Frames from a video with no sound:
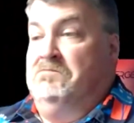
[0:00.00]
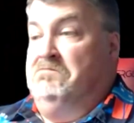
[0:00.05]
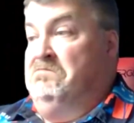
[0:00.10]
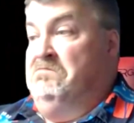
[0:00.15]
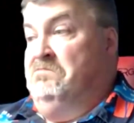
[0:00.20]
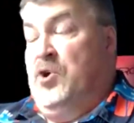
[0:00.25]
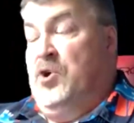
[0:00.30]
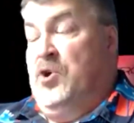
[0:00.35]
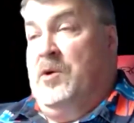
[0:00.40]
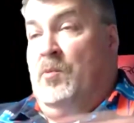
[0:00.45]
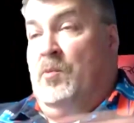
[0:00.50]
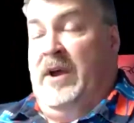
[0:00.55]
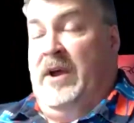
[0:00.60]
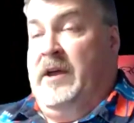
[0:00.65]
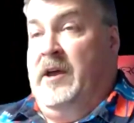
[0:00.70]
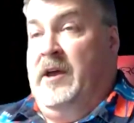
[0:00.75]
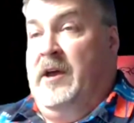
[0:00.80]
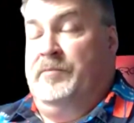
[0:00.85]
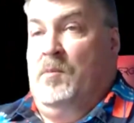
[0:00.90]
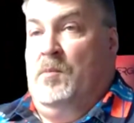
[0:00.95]
you could wake
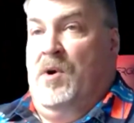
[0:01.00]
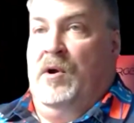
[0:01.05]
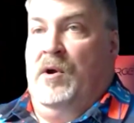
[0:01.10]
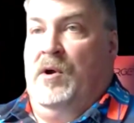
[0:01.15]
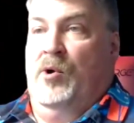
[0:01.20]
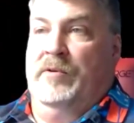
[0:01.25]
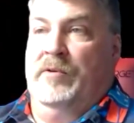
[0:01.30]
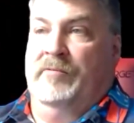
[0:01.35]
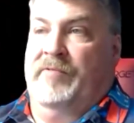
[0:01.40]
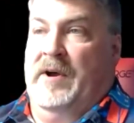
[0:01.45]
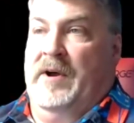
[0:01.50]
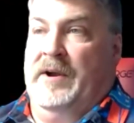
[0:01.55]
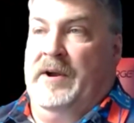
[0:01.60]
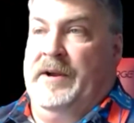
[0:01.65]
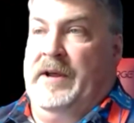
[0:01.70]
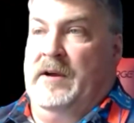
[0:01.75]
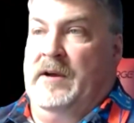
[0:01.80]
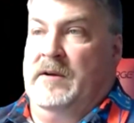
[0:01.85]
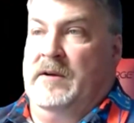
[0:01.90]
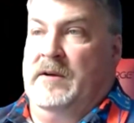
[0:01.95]
up tomorrow and find
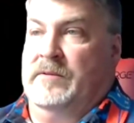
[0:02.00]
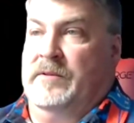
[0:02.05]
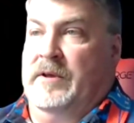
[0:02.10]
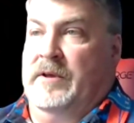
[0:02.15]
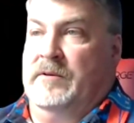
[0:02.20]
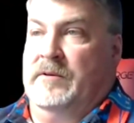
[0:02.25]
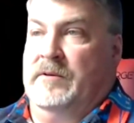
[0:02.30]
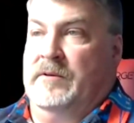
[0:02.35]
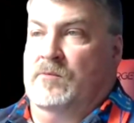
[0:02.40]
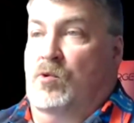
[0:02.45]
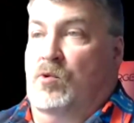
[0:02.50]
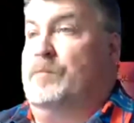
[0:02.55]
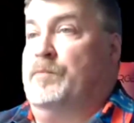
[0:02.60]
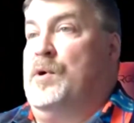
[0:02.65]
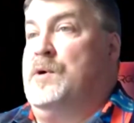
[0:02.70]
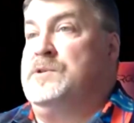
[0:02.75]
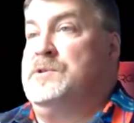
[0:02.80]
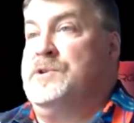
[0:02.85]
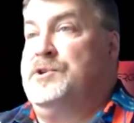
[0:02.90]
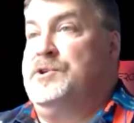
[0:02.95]
out that one
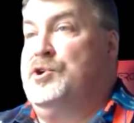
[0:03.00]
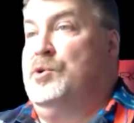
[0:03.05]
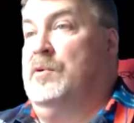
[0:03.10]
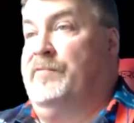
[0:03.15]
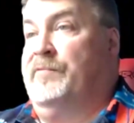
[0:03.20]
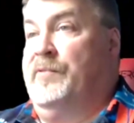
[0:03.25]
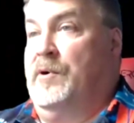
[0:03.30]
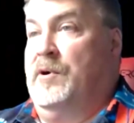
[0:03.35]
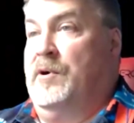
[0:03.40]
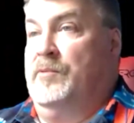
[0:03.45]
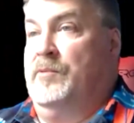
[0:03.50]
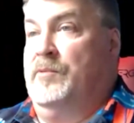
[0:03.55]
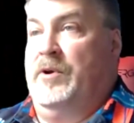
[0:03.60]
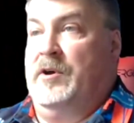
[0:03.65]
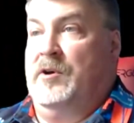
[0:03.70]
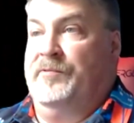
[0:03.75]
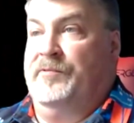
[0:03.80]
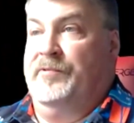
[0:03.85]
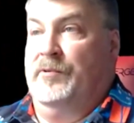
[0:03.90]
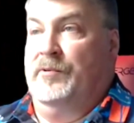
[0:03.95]
person you referred went
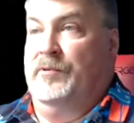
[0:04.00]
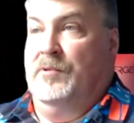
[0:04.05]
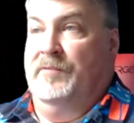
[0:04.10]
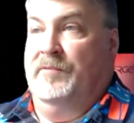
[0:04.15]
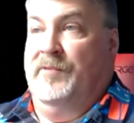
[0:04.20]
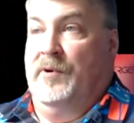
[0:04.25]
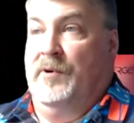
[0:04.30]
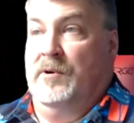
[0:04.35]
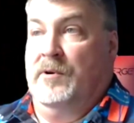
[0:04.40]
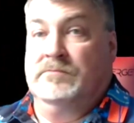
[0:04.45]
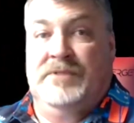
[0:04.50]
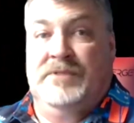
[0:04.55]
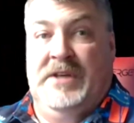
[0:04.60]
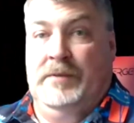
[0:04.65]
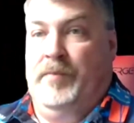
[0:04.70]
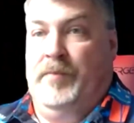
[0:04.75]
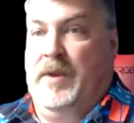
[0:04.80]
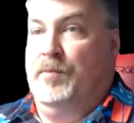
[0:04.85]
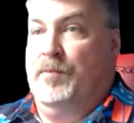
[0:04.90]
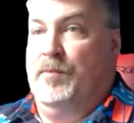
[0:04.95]
off and referred 10
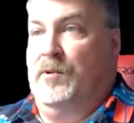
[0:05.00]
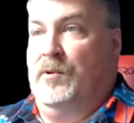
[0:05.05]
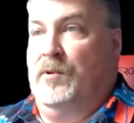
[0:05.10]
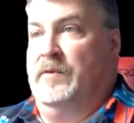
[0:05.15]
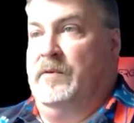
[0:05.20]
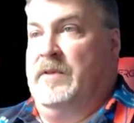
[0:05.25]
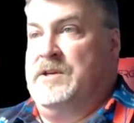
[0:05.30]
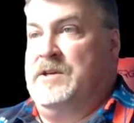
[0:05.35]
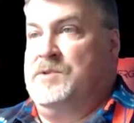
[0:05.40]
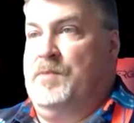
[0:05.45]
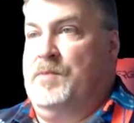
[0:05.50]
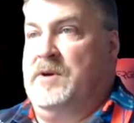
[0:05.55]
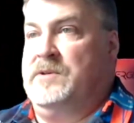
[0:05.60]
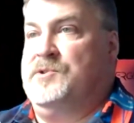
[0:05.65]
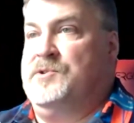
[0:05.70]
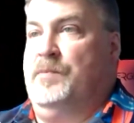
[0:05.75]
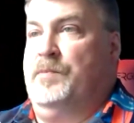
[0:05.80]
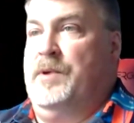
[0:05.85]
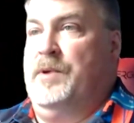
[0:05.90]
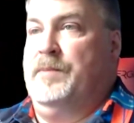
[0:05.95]
people, or they
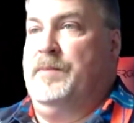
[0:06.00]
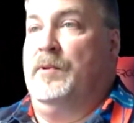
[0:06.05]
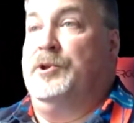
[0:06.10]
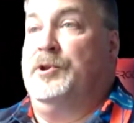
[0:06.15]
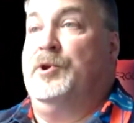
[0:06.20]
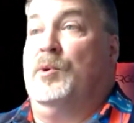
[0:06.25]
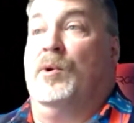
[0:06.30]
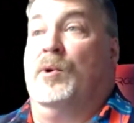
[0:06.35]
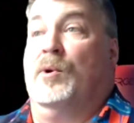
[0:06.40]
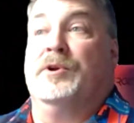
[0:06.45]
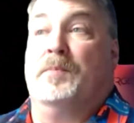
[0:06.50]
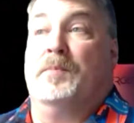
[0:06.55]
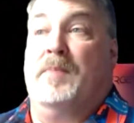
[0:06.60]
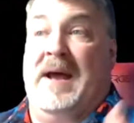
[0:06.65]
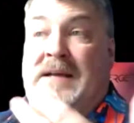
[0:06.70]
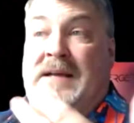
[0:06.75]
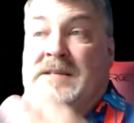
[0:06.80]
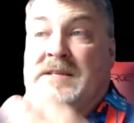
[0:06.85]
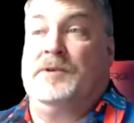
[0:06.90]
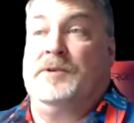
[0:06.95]
sponsor people, and you earned a
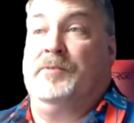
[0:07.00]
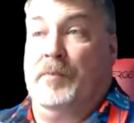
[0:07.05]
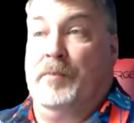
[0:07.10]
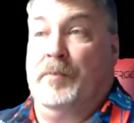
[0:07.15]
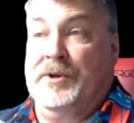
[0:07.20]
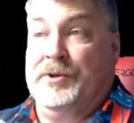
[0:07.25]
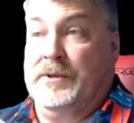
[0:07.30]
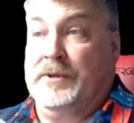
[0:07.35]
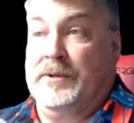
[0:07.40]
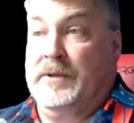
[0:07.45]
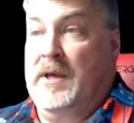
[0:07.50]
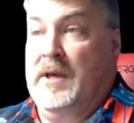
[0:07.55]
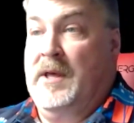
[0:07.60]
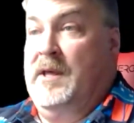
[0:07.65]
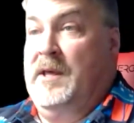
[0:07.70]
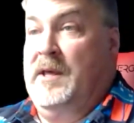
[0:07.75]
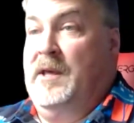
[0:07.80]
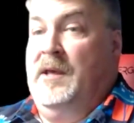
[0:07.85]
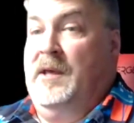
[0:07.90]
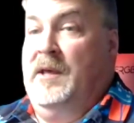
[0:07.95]
passive commission.
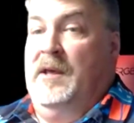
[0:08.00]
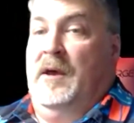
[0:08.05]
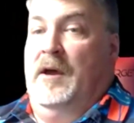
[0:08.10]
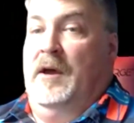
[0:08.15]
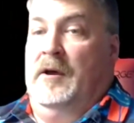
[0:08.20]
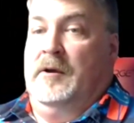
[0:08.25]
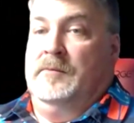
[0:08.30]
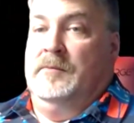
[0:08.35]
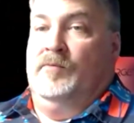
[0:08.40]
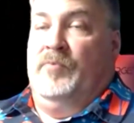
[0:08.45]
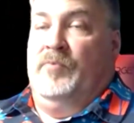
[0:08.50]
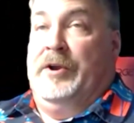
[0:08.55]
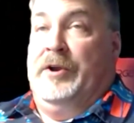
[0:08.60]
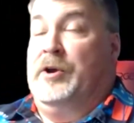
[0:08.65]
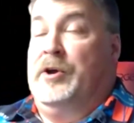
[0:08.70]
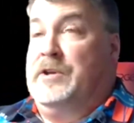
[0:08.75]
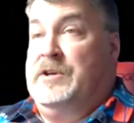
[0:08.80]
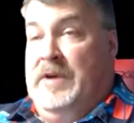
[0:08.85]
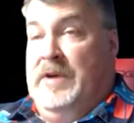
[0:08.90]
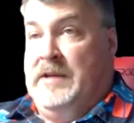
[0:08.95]
I know
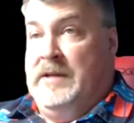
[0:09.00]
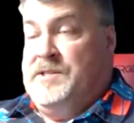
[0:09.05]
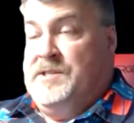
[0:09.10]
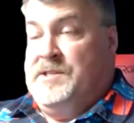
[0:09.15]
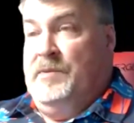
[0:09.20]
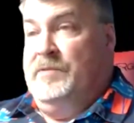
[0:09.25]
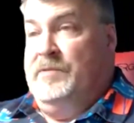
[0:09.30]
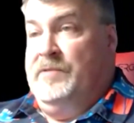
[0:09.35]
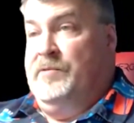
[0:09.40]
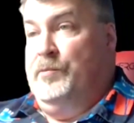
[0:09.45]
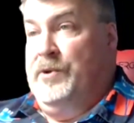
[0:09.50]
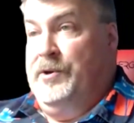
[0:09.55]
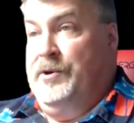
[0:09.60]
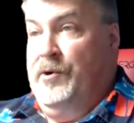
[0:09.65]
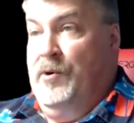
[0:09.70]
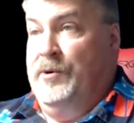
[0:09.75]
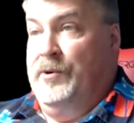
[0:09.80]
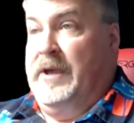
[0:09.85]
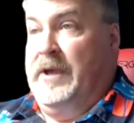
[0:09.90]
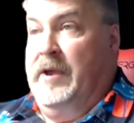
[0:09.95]
you've gotten some of them in
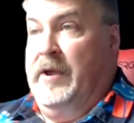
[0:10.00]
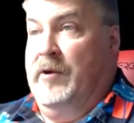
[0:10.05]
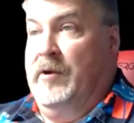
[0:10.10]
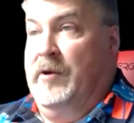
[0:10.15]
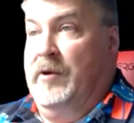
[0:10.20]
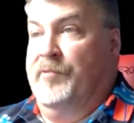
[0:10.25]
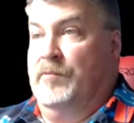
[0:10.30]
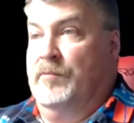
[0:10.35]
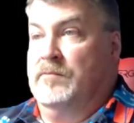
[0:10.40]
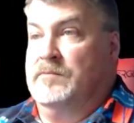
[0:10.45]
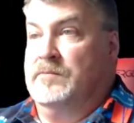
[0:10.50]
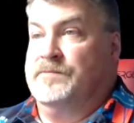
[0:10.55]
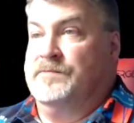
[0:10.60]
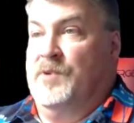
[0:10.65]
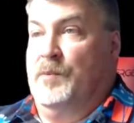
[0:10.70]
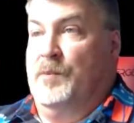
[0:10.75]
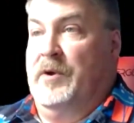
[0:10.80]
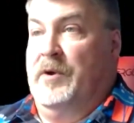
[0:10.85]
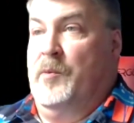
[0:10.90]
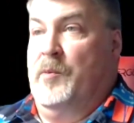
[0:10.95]
your own account from
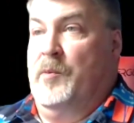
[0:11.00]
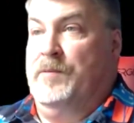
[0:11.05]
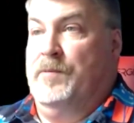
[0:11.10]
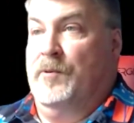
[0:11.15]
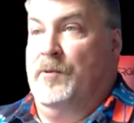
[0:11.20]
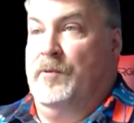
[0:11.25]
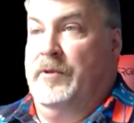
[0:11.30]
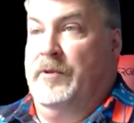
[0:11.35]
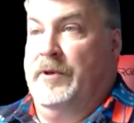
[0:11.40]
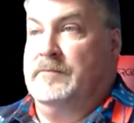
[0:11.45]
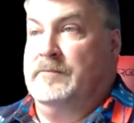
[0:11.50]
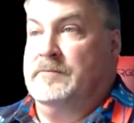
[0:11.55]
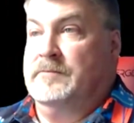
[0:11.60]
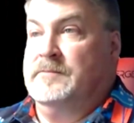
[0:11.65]
other people that,